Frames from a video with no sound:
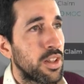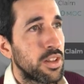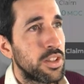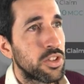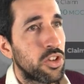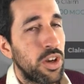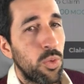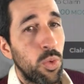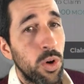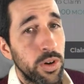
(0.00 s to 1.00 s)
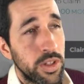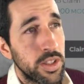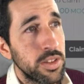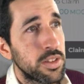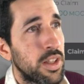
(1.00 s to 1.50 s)
This is going to warn
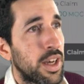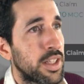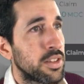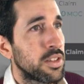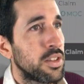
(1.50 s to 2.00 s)
us that,